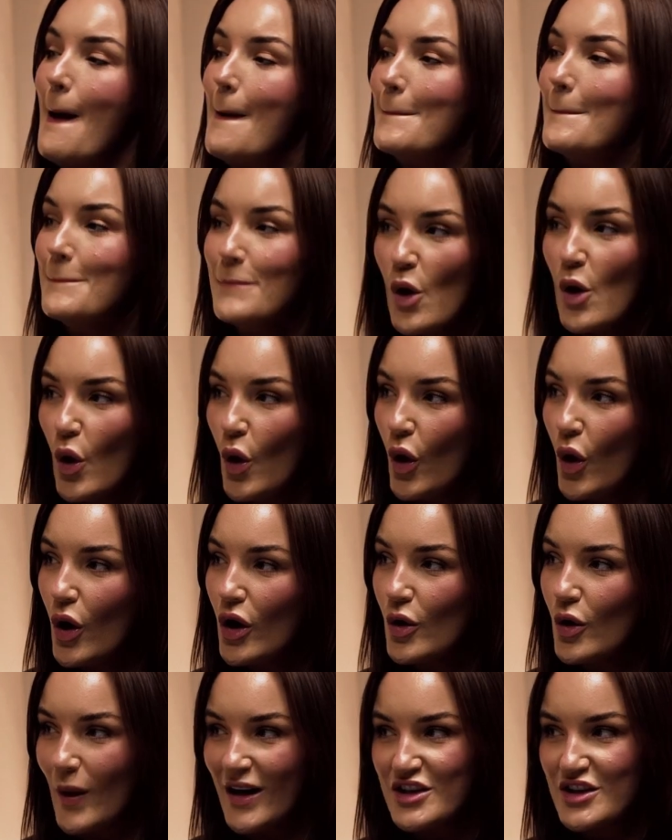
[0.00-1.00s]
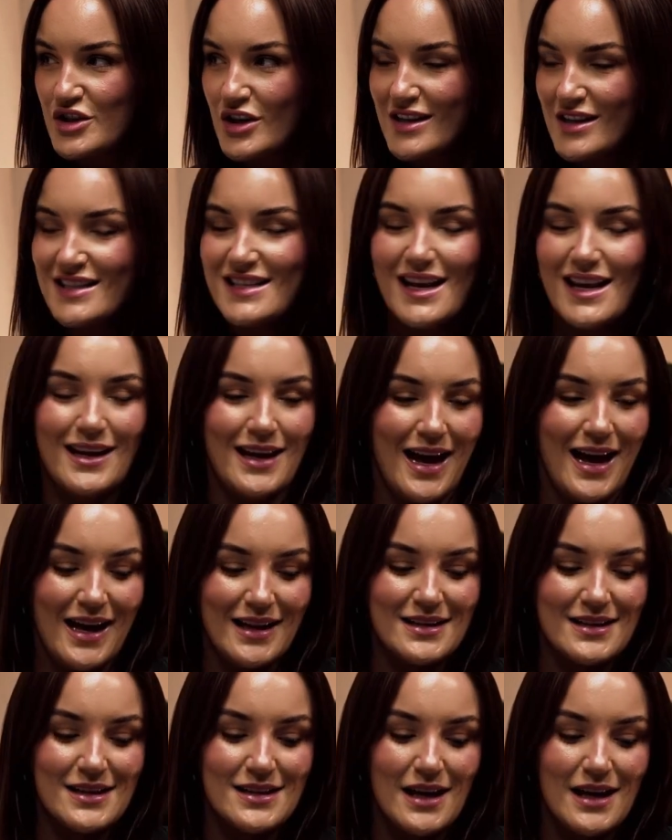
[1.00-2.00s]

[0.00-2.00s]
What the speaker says: more questions and answers.